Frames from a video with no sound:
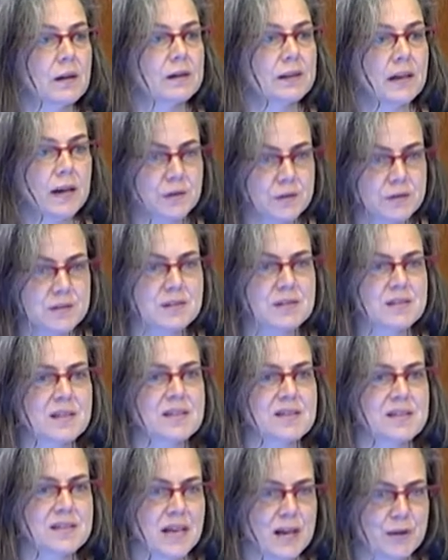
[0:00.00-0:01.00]
thousands
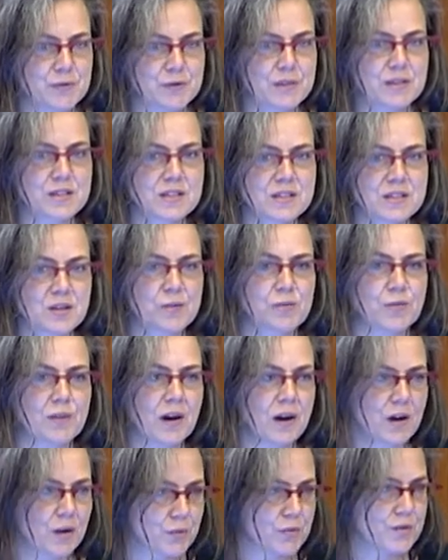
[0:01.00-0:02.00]
and thousands of
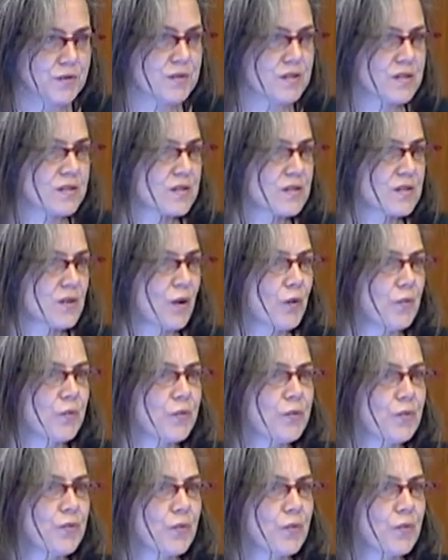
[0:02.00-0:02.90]
hours of